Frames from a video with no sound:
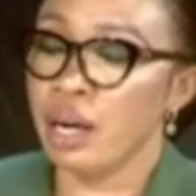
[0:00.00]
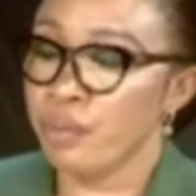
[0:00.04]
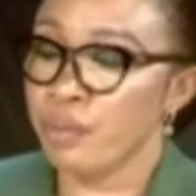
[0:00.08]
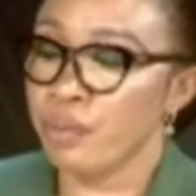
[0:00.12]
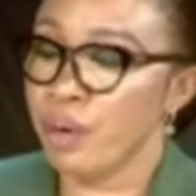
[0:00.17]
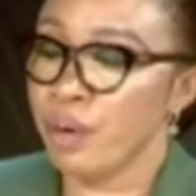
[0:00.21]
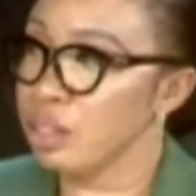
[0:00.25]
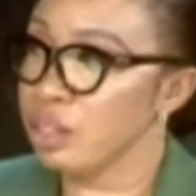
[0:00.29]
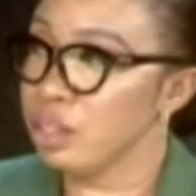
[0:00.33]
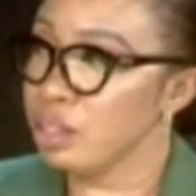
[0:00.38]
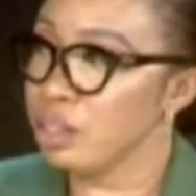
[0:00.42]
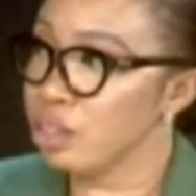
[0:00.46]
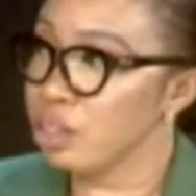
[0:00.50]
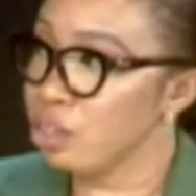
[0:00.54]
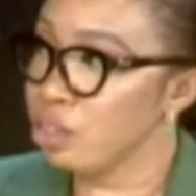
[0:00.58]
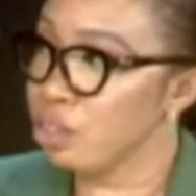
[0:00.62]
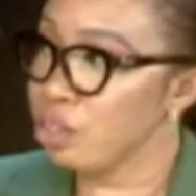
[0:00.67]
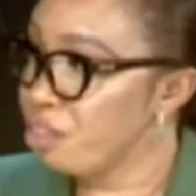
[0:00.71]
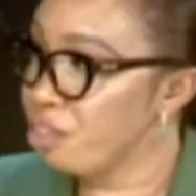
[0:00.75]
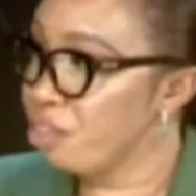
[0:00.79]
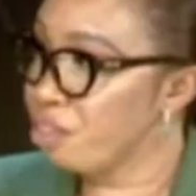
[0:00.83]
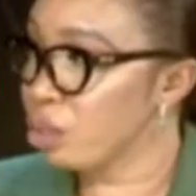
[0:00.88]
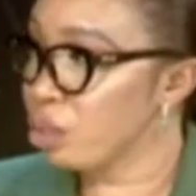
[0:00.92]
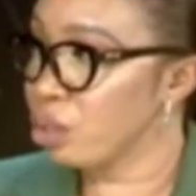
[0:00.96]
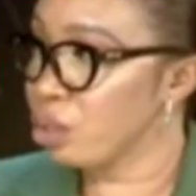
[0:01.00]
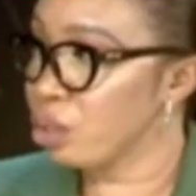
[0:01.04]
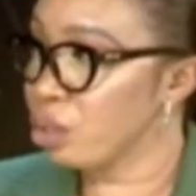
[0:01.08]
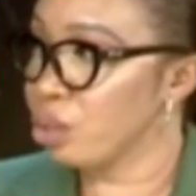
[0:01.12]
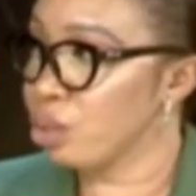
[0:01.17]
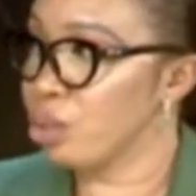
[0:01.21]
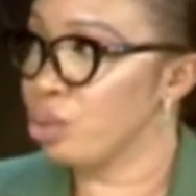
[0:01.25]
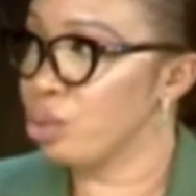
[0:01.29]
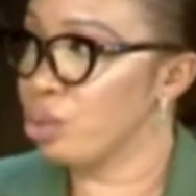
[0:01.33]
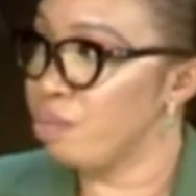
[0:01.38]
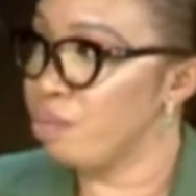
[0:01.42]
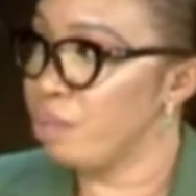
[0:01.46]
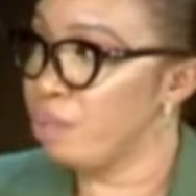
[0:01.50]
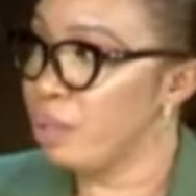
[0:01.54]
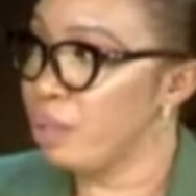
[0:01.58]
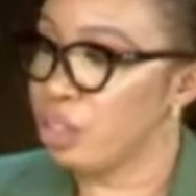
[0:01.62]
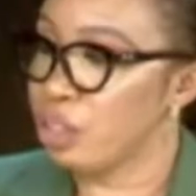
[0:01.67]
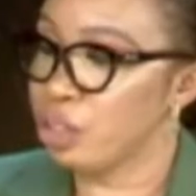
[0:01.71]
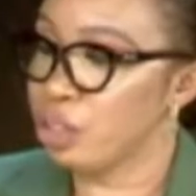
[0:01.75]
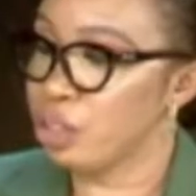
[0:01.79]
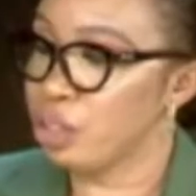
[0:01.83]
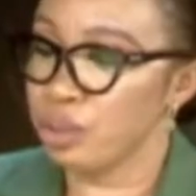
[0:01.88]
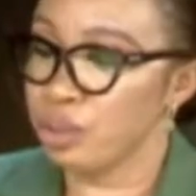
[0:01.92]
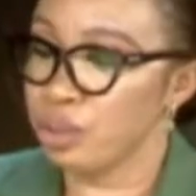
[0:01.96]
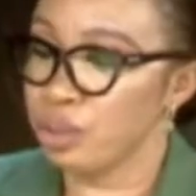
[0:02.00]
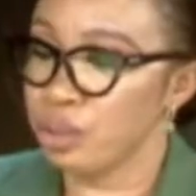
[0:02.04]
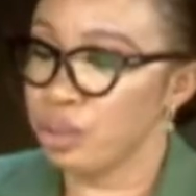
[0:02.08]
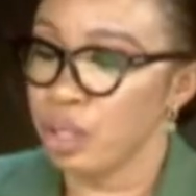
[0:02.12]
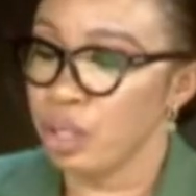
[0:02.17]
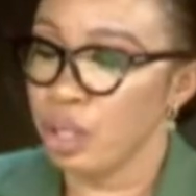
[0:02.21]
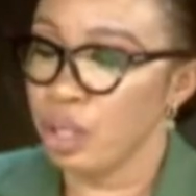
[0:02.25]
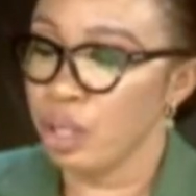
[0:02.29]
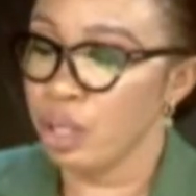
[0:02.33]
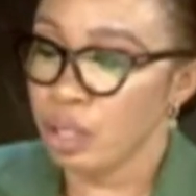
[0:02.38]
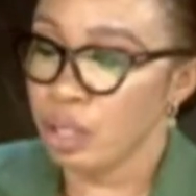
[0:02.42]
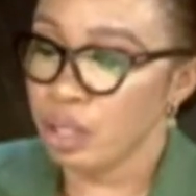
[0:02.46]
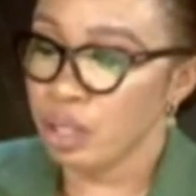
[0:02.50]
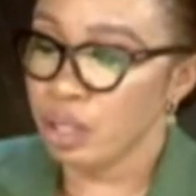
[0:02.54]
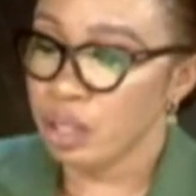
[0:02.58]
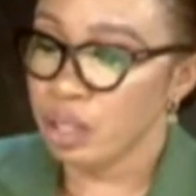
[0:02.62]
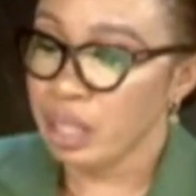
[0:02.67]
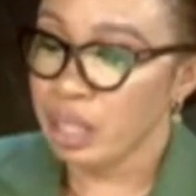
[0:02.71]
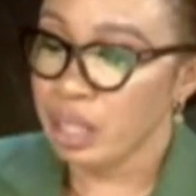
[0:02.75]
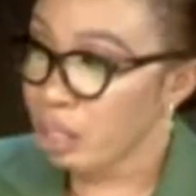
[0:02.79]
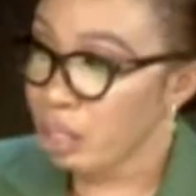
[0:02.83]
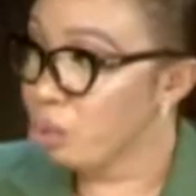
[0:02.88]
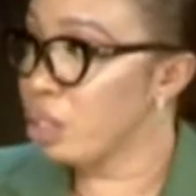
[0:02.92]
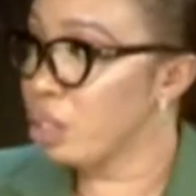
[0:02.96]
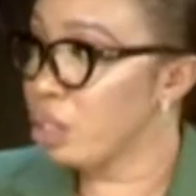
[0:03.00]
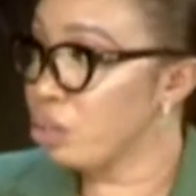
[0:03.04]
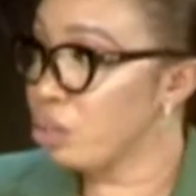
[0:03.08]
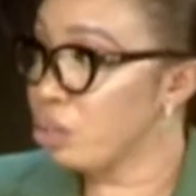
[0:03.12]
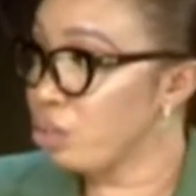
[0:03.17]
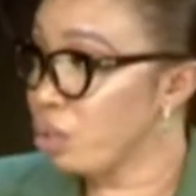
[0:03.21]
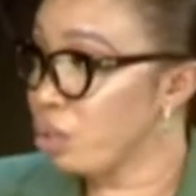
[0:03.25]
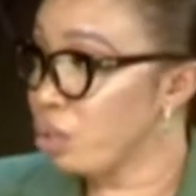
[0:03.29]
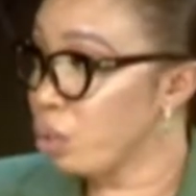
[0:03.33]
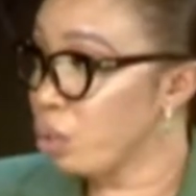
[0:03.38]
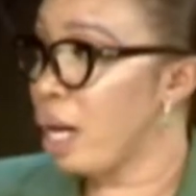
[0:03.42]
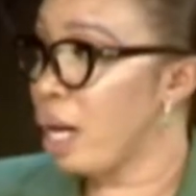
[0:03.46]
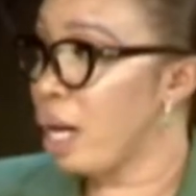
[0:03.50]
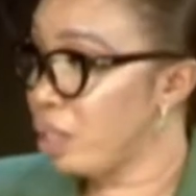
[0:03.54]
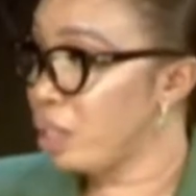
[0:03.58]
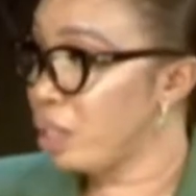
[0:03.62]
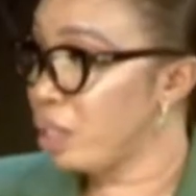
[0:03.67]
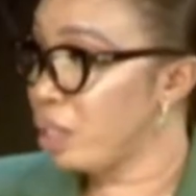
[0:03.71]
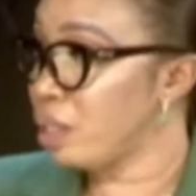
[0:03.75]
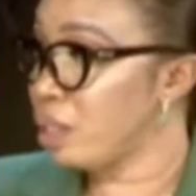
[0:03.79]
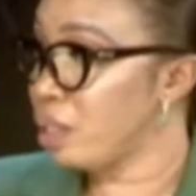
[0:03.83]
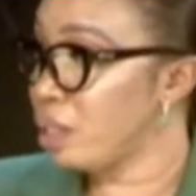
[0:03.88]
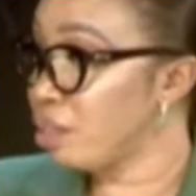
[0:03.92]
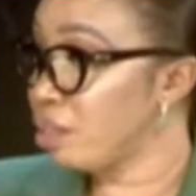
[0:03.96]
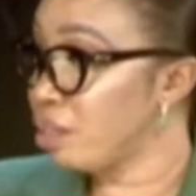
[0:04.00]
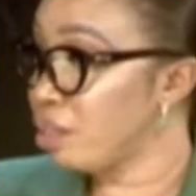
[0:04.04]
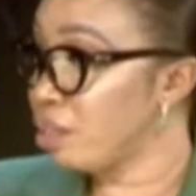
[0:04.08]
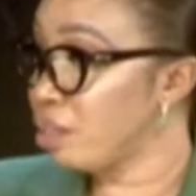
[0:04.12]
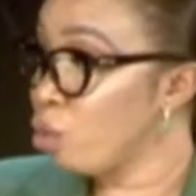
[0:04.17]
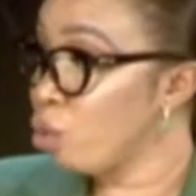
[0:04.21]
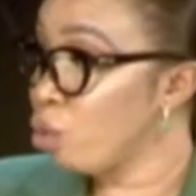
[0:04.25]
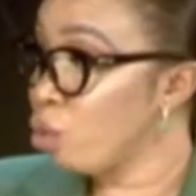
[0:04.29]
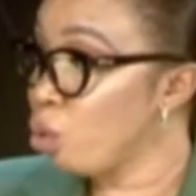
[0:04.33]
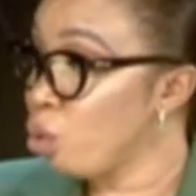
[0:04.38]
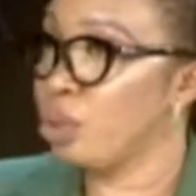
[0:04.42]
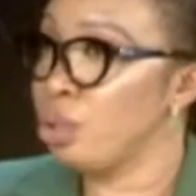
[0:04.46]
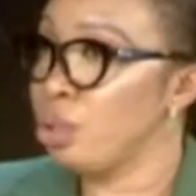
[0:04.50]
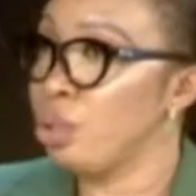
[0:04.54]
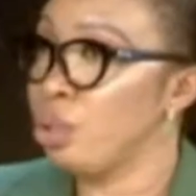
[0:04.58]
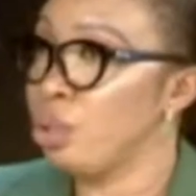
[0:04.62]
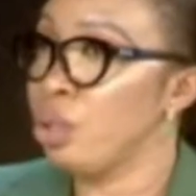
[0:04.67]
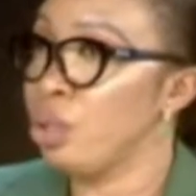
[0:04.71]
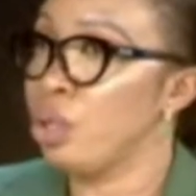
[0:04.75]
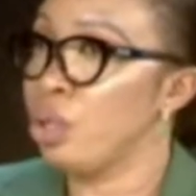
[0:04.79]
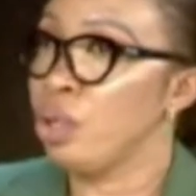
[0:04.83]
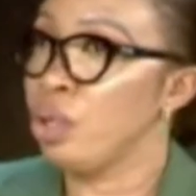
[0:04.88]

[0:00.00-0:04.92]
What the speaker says: around those 3 factors which you've mentioned: caloric requirements, that's food,